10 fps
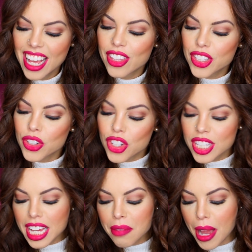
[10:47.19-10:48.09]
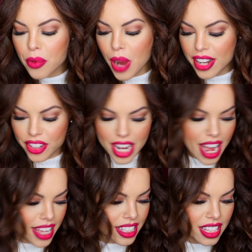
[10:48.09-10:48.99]
These are just like my ride or
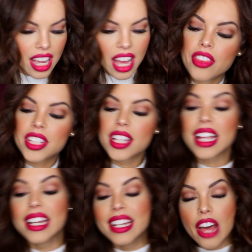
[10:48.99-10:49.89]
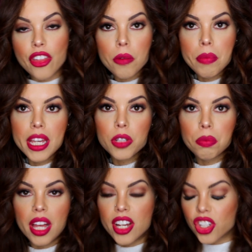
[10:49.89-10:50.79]
dies. This is another
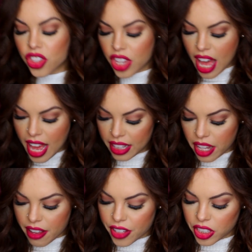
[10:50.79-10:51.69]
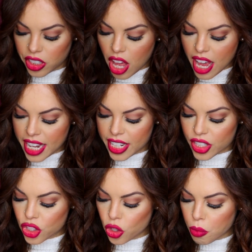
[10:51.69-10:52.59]
peach blush that I love a lot, and
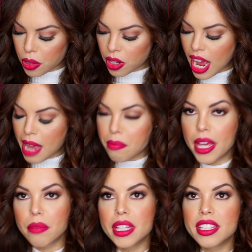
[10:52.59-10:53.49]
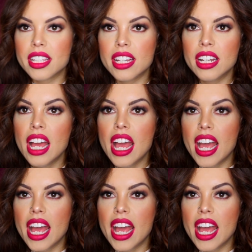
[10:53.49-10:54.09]
it's super high pigmented.